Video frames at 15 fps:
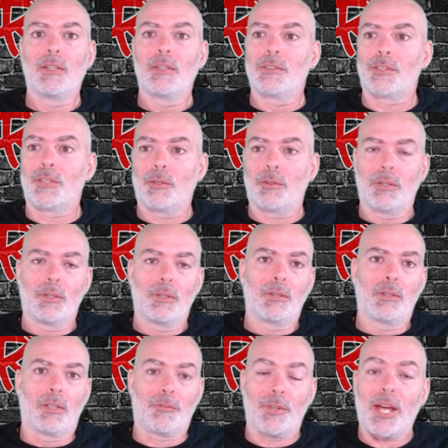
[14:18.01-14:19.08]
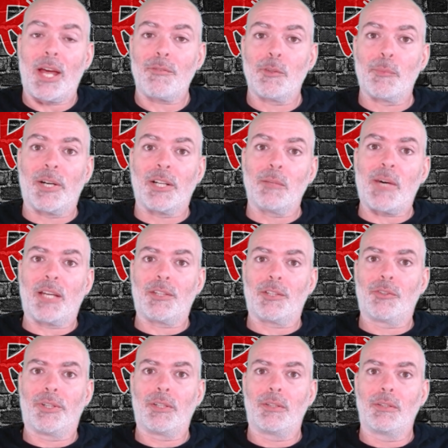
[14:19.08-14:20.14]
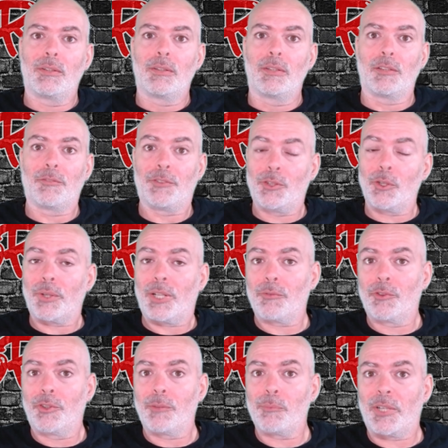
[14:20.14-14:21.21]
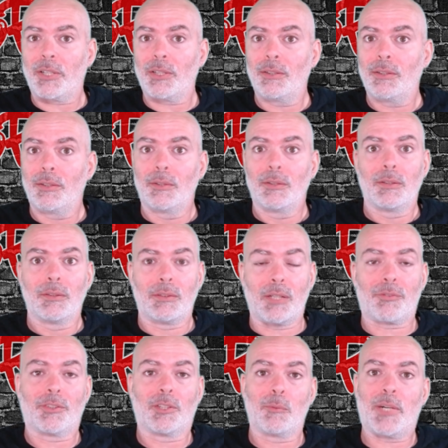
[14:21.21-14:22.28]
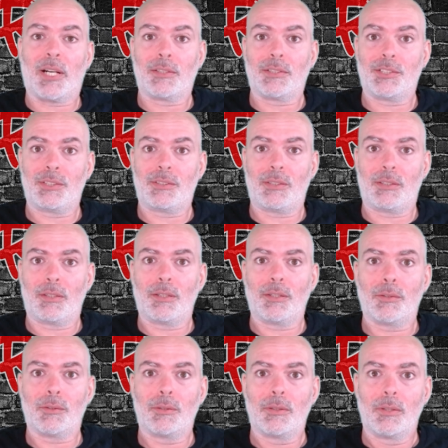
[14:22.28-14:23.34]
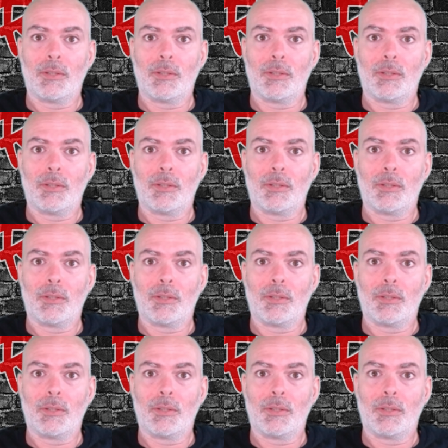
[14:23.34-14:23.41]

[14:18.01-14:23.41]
So if you have the money, buy the Grid. If you don't have Grid money, definitely buy the GT Neo.